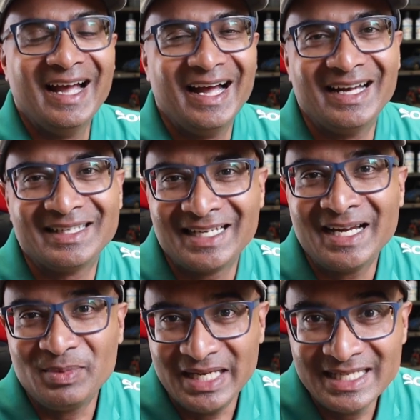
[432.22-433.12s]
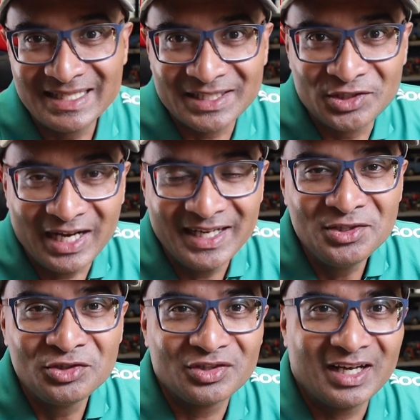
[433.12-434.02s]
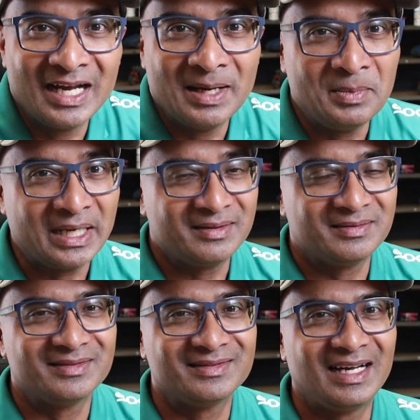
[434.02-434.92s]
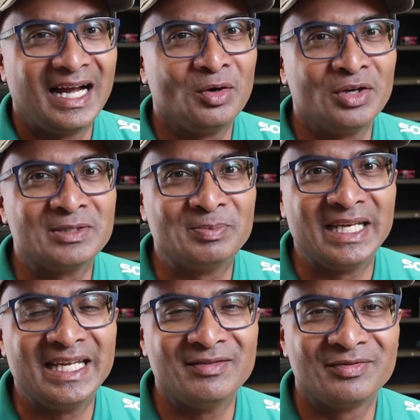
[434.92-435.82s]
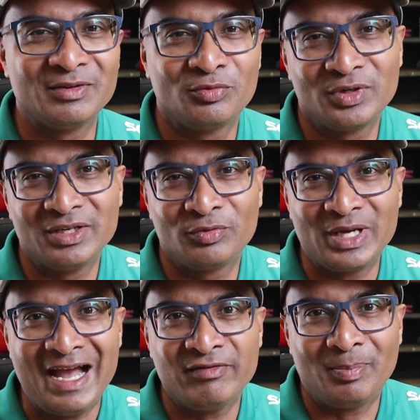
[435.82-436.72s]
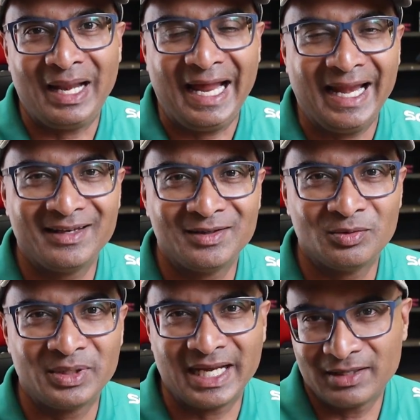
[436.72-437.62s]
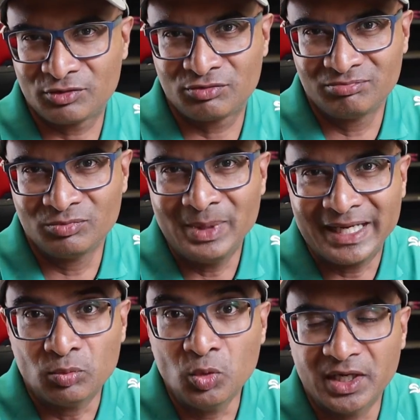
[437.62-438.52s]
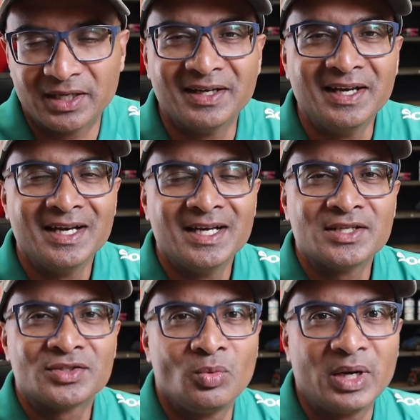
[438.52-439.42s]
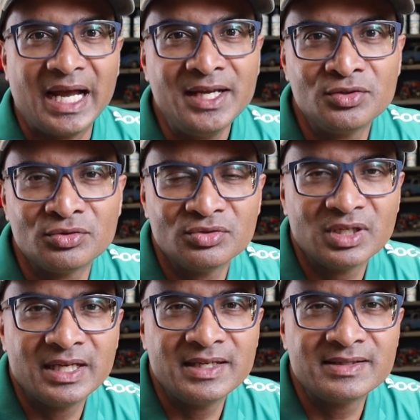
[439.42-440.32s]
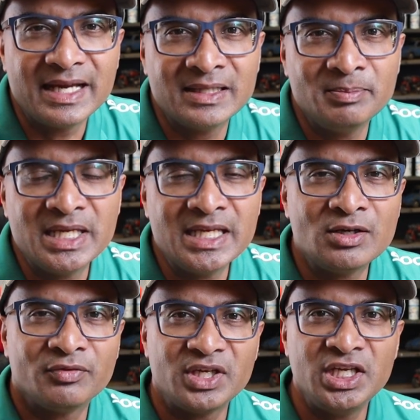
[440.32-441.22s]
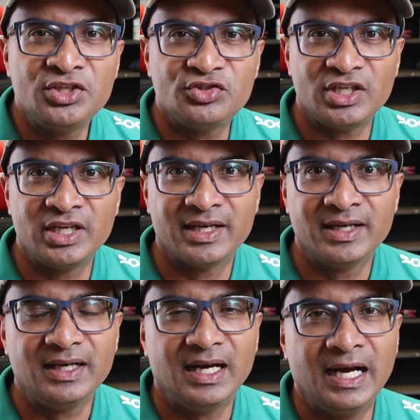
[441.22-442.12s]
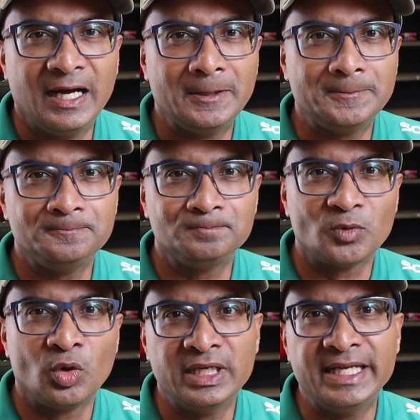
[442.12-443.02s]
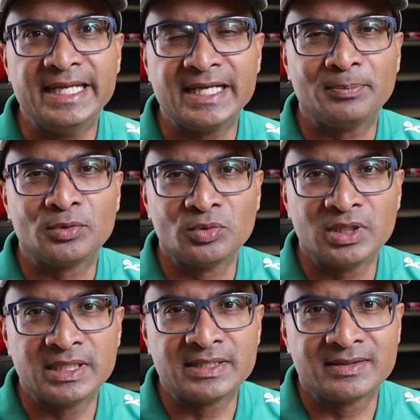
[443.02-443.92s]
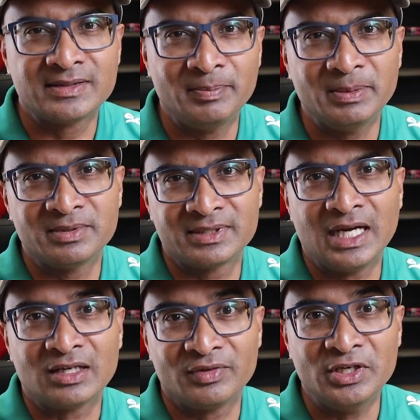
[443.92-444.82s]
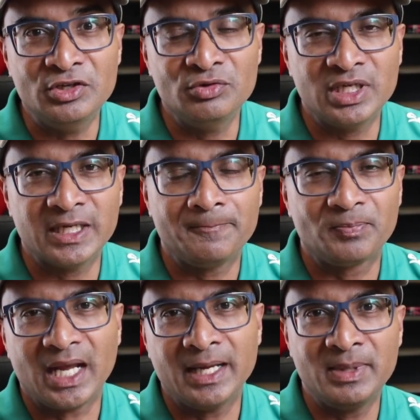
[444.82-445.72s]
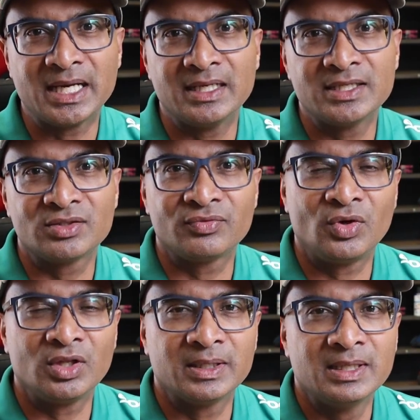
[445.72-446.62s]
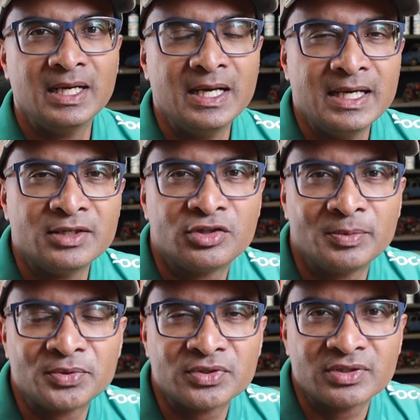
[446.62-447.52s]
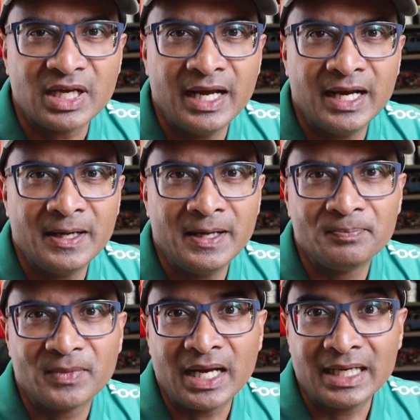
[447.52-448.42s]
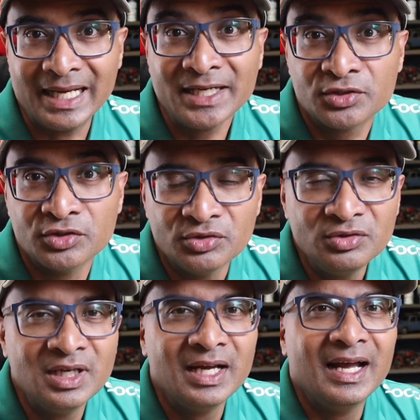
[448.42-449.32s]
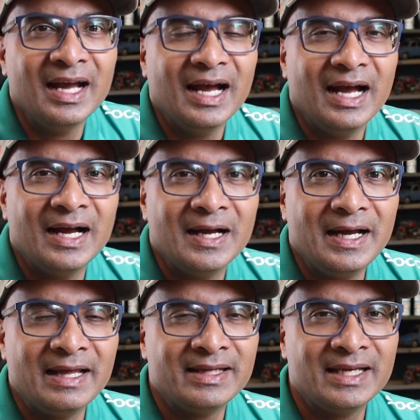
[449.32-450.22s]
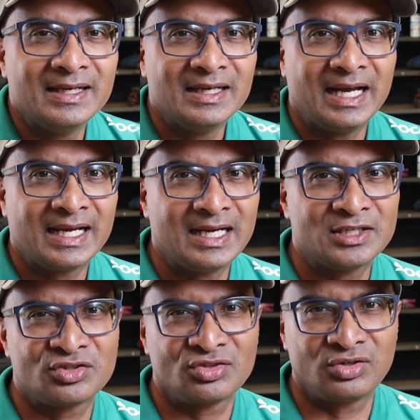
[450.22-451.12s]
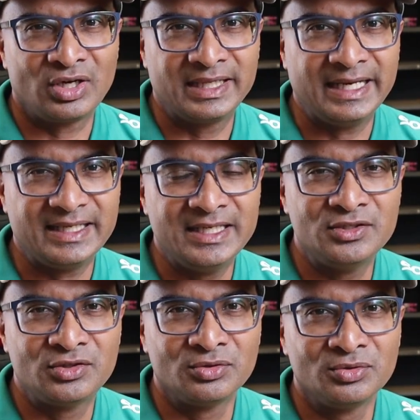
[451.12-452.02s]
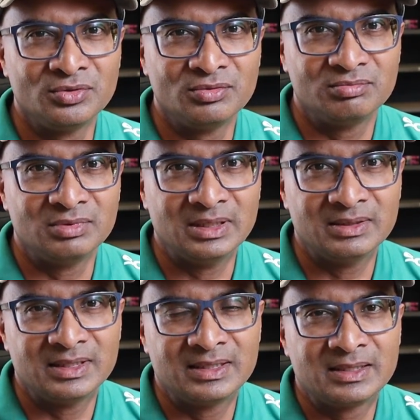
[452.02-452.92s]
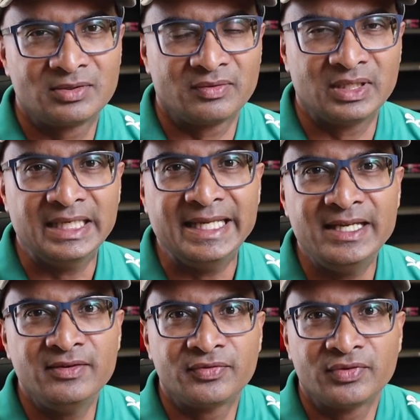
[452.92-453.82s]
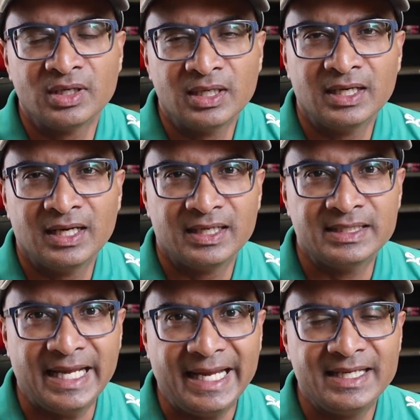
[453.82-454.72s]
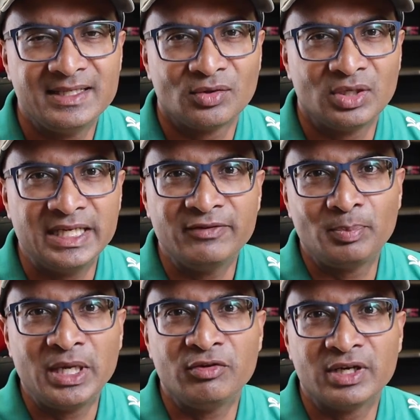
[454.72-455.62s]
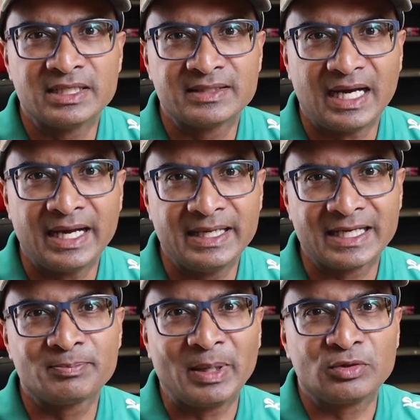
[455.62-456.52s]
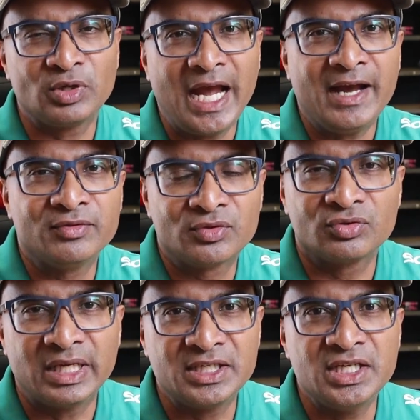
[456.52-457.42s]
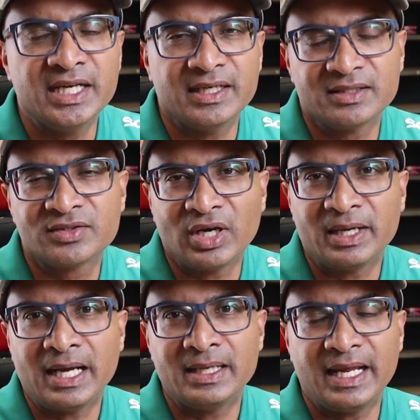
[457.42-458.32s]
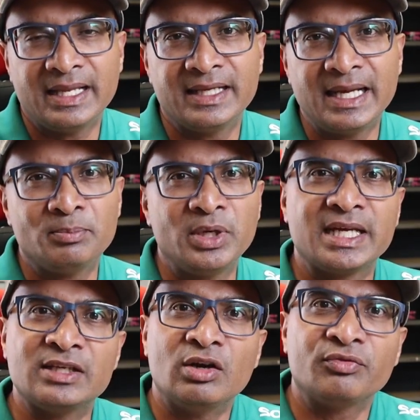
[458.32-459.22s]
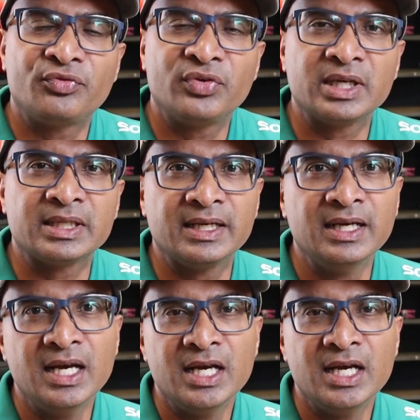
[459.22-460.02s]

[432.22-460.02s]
time is a challenge. But I always believe if we have a plan, we can make it work. So what I do is at the beginning of each year, or leading up towards the start of a new year, I make a list of all the trips I'd like to do. And then I kind of slot that into sort of the leave days or leave periods I expect to have through that year. So and then I break it down further